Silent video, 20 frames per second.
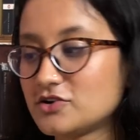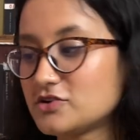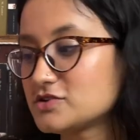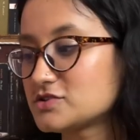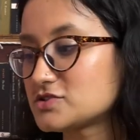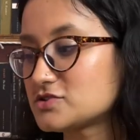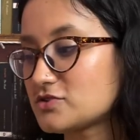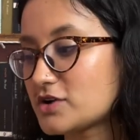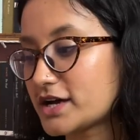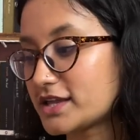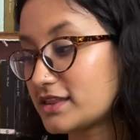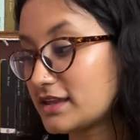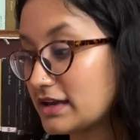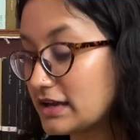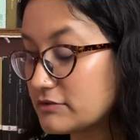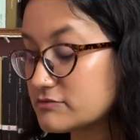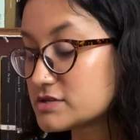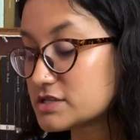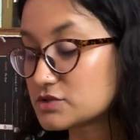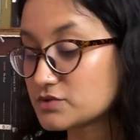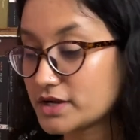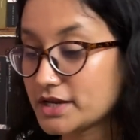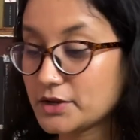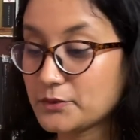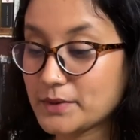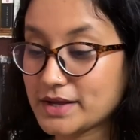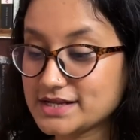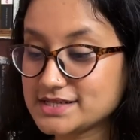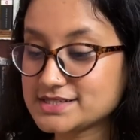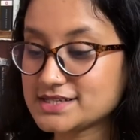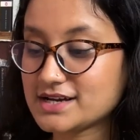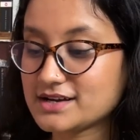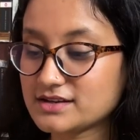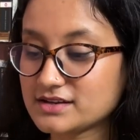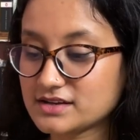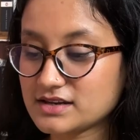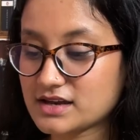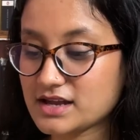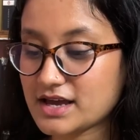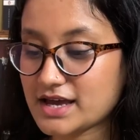So I think it was really well
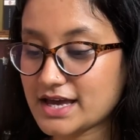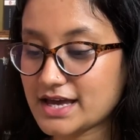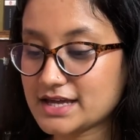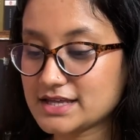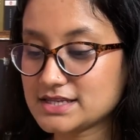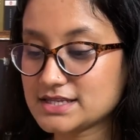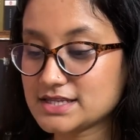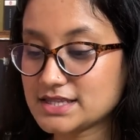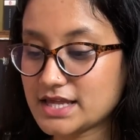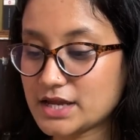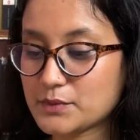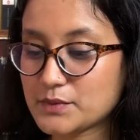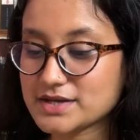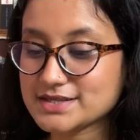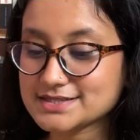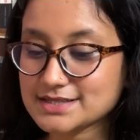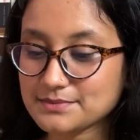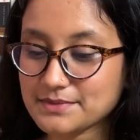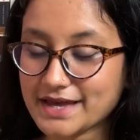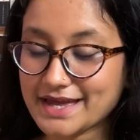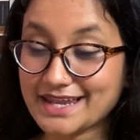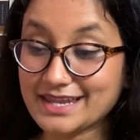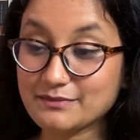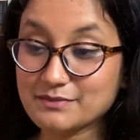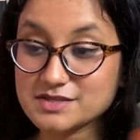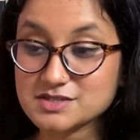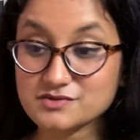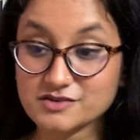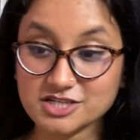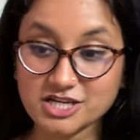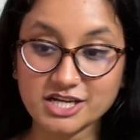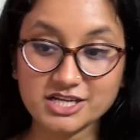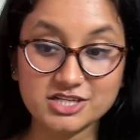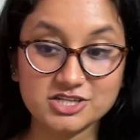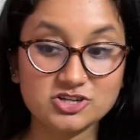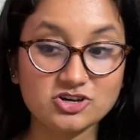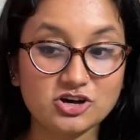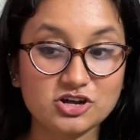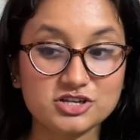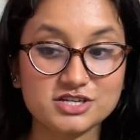done, and there were some elements which I did
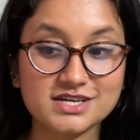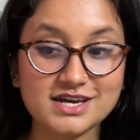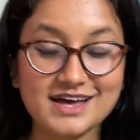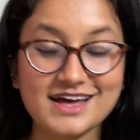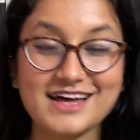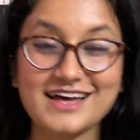not